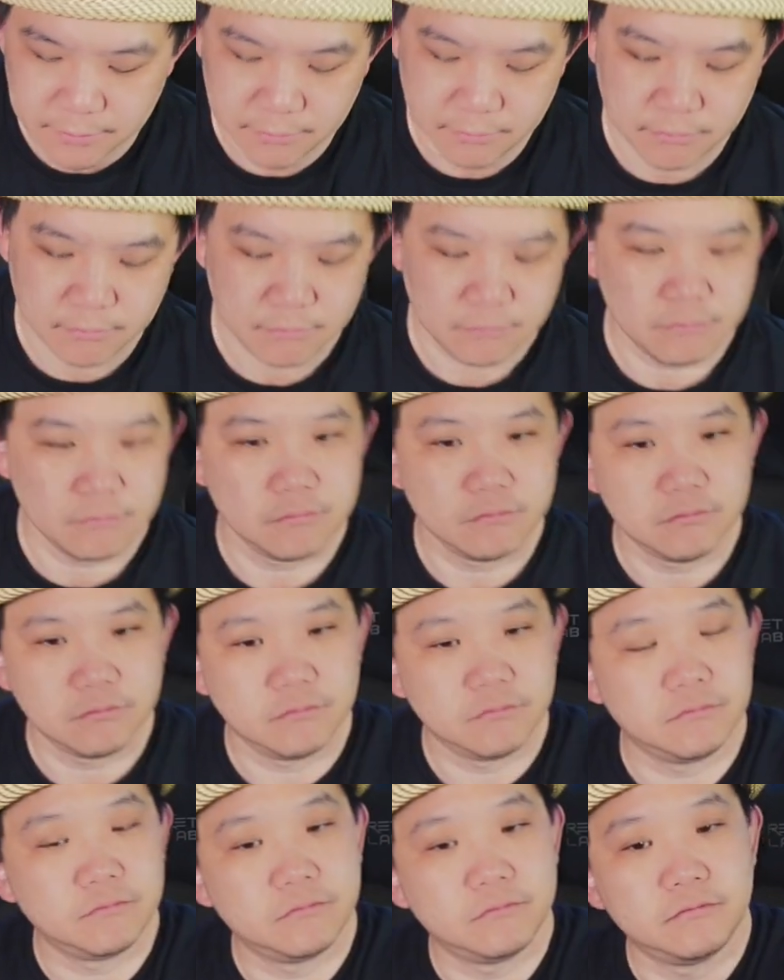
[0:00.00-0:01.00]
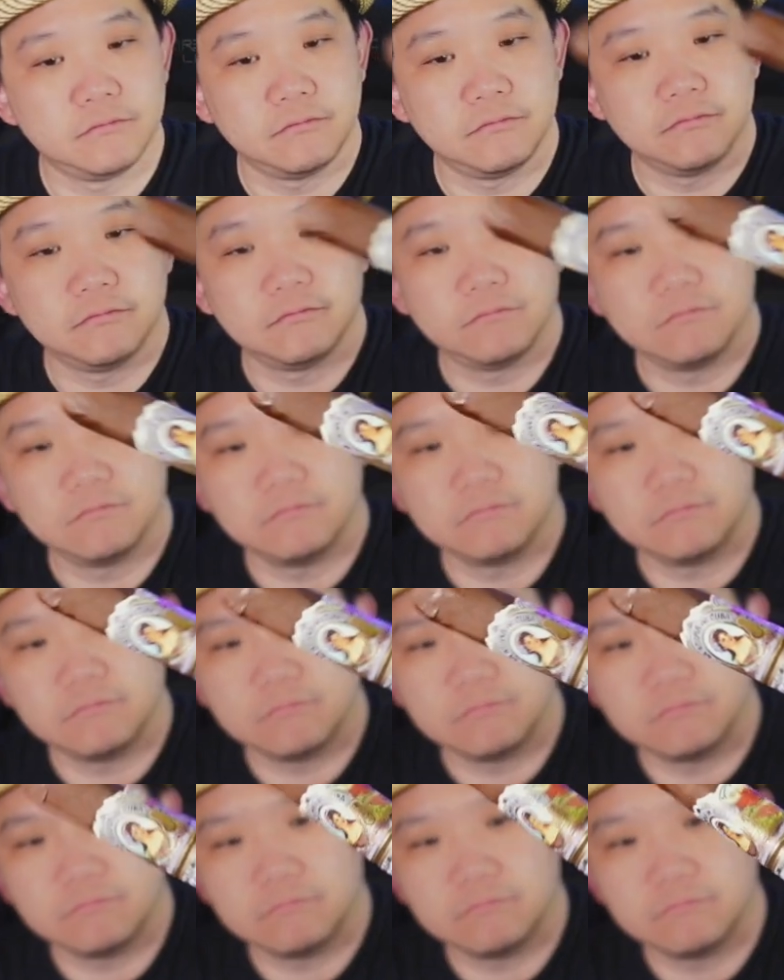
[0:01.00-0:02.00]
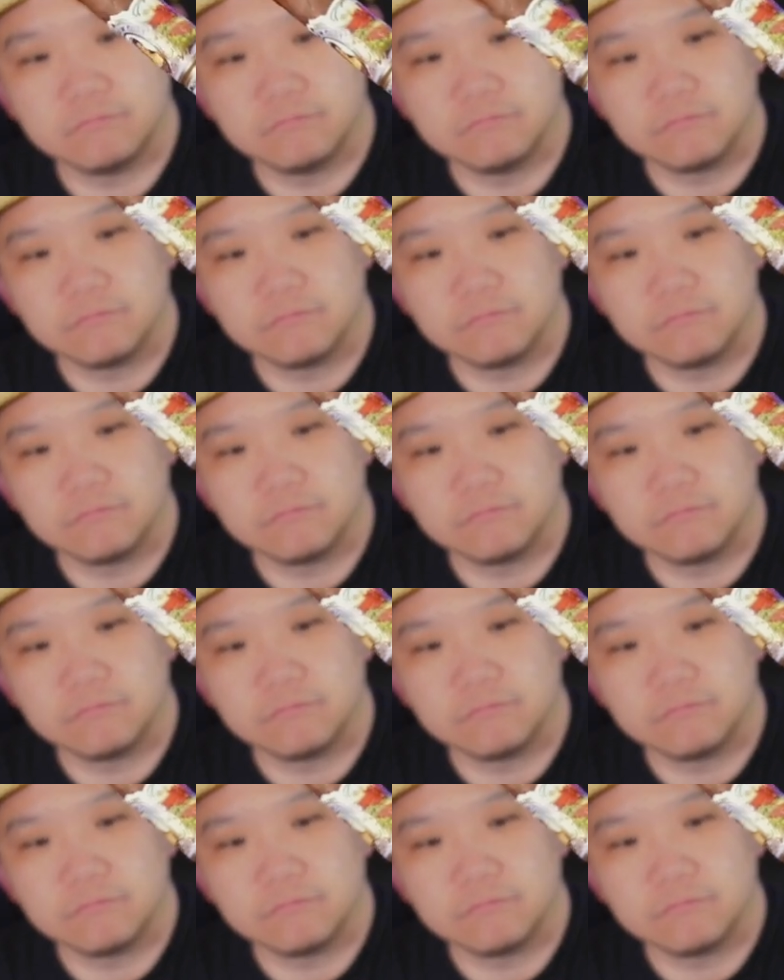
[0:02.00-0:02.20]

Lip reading: Nobody speaks.